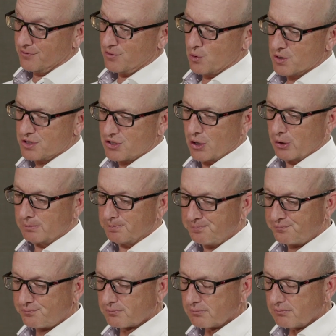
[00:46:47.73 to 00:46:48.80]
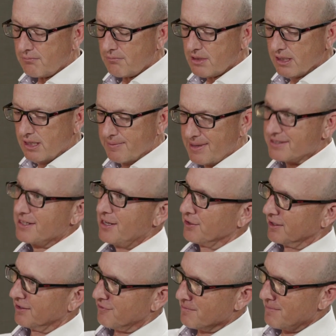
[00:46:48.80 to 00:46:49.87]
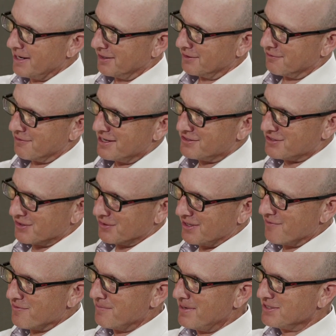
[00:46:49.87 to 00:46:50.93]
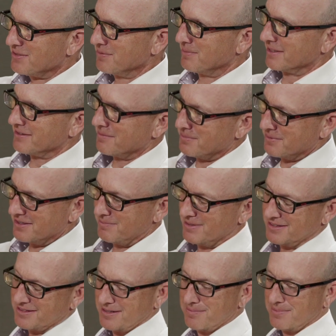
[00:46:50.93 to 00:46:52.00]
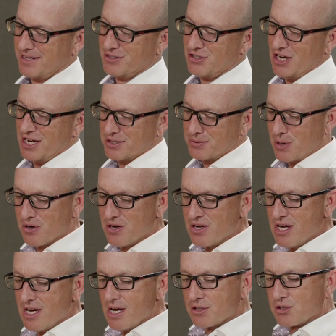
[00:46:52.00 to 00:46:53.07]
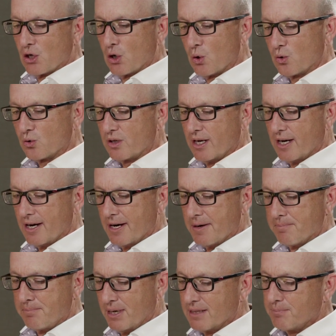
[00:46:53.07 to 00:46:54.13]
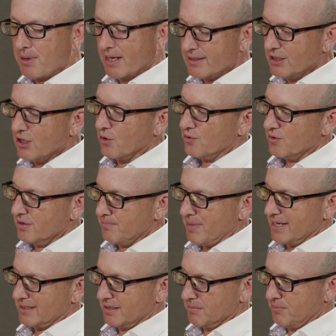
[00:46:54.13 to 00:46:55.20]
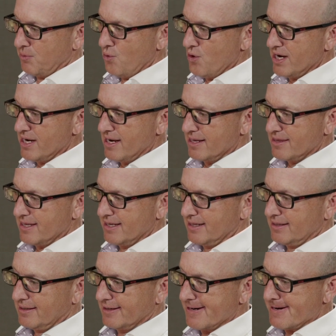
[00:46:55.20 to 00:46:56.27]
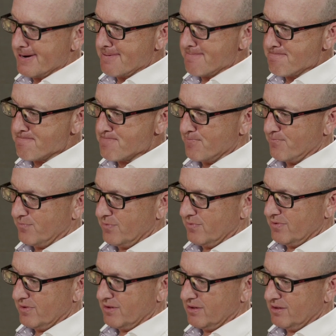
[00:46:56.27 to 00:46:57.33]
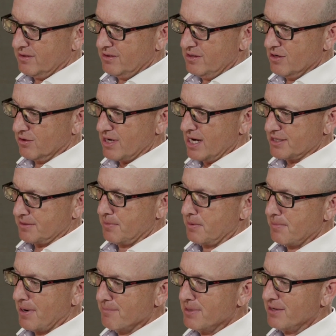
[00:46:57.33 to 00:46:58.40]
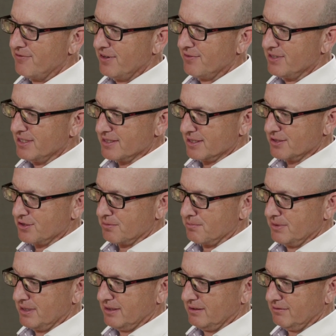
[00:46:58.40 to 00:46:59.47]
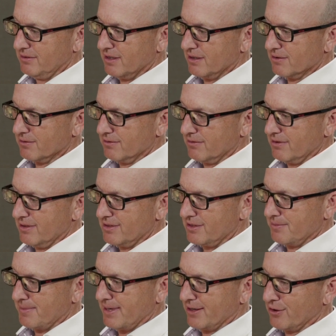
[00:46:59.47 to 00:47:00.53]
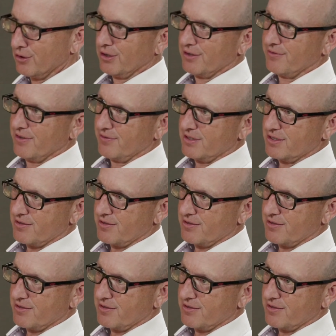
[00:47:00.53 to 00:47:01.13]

Mylan, of course. So. That's another gift from Mylan, right? So 11 months I've picked up Jen as well. So, but back to the point, I think, gosh, I'm in my mid 50s, and it took me, until my early